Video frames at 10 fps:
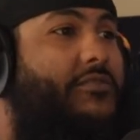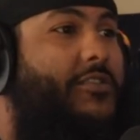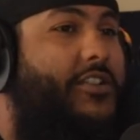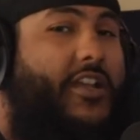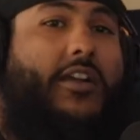
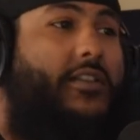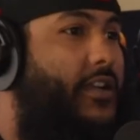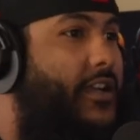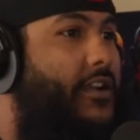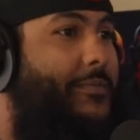bro, y'all could
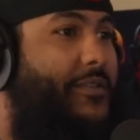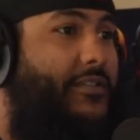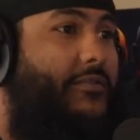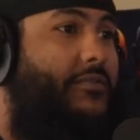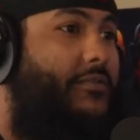look it up
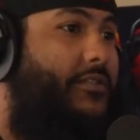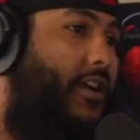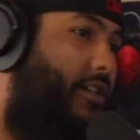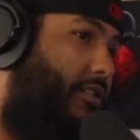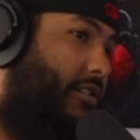and
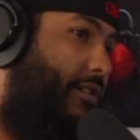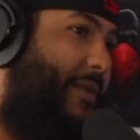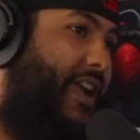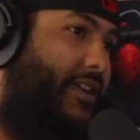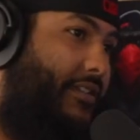y'all could come
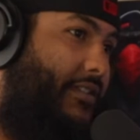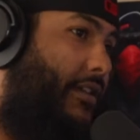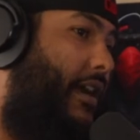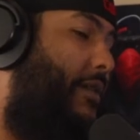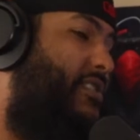back in the
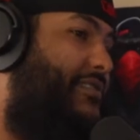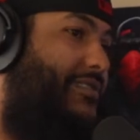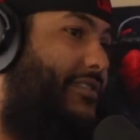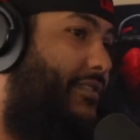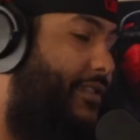comments
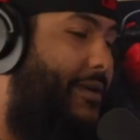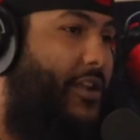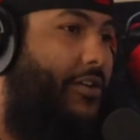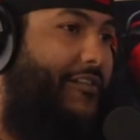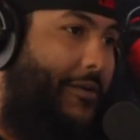and let me
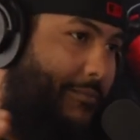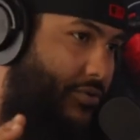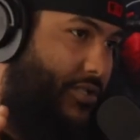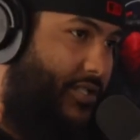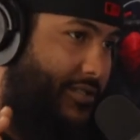know if I'm
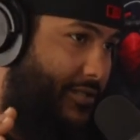bullshit.